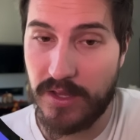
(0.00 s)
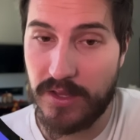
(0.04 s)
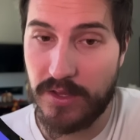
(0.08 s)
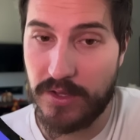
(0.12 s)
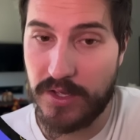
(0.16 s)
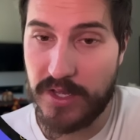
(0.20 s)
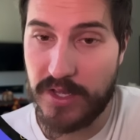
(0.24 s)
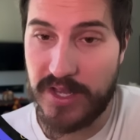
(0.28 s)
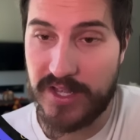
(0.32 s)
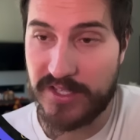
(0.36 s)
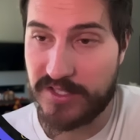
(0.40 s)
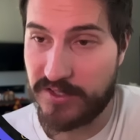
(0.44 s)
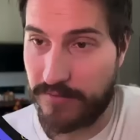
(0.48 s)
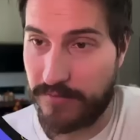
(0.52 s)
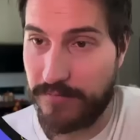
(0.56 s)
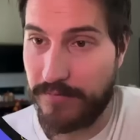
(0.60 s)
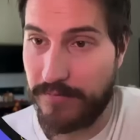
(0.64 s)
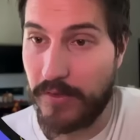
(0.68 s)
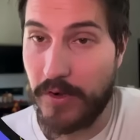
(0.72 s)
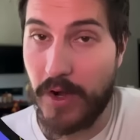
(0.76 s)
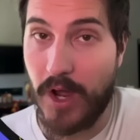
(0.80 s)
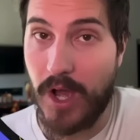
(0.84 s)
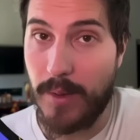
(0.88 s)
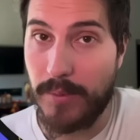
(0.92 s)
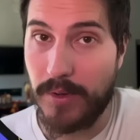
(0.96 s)
It's
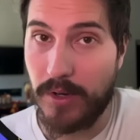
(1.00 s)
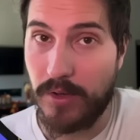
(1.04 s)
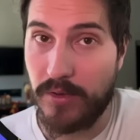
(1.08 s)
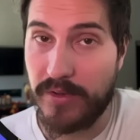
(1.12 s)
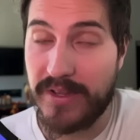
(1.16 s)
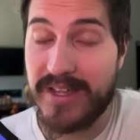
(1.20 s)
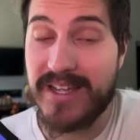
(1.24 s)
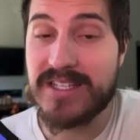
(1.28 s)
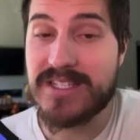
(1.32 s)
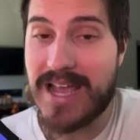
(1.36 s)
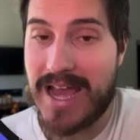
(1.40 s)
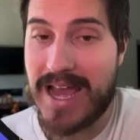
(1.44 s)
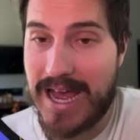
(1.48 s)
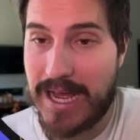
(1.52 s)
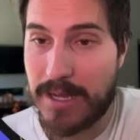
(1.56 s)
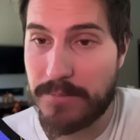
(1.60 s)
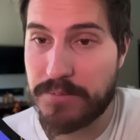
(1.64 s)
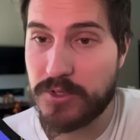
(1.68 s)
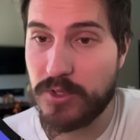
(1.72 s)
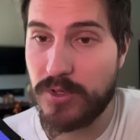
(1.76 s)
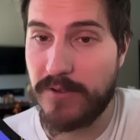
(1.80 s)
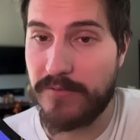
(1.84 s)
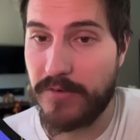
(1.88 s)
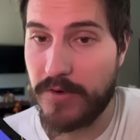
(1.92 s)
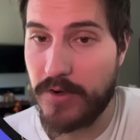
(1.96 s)
phenomenal. It's
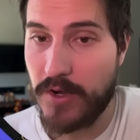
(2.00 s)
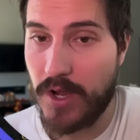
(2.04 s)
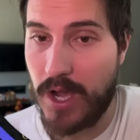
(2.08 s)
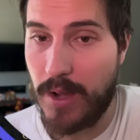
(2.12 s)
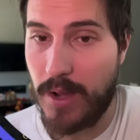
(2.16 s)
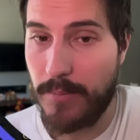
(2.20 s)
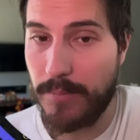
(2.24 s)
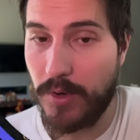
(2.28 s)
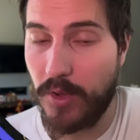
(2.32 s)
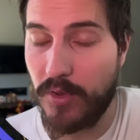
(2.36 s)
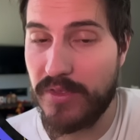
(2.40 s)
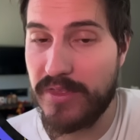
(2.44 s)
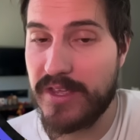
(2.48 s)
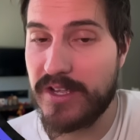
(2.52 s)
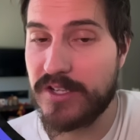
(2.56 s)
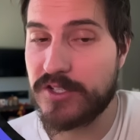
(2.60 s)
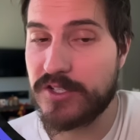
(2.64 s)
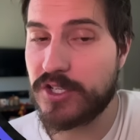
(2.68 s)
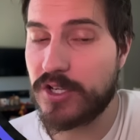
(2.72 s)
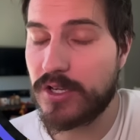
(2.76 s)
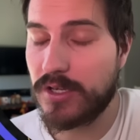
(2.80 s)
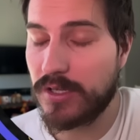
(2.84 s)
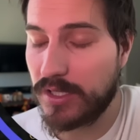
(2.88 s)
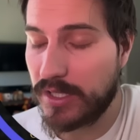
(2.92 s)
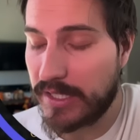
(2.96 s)
absolutely phenomenal.
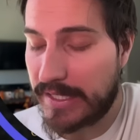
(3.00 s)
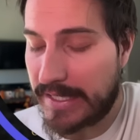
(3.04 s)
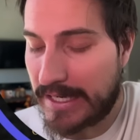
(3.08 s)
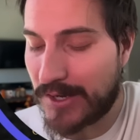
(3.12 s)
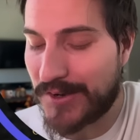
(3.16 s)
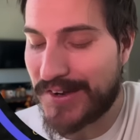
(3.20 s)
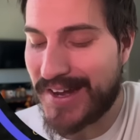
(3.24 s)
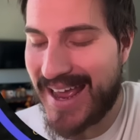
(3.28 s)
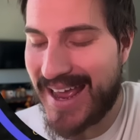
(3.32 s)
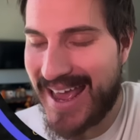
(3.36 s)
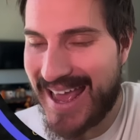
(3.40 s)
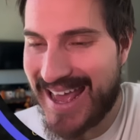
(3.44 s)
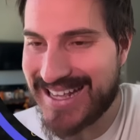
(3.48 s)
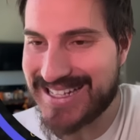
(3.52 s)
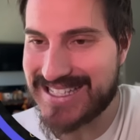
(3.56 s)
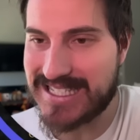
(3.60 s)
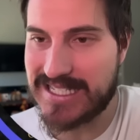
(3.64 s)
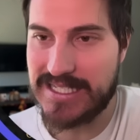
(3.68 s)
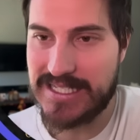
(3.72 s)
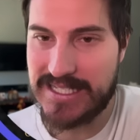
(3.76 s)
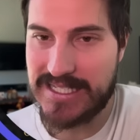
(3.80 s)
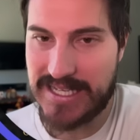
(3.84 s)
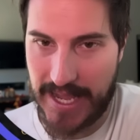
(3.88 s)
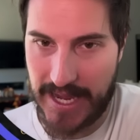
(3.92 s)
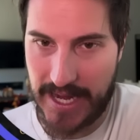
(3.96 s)
It's clear
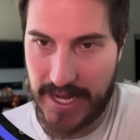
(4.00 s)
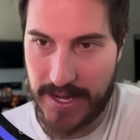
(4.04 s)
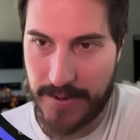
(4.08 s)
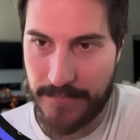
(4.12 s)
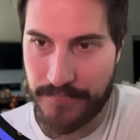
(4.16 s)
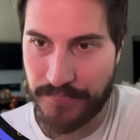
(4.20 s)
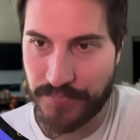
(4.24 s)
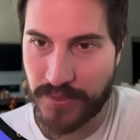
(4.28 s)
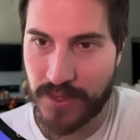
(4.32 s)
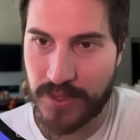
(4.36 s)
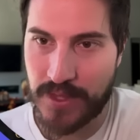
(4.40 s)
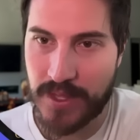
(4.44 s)
as day.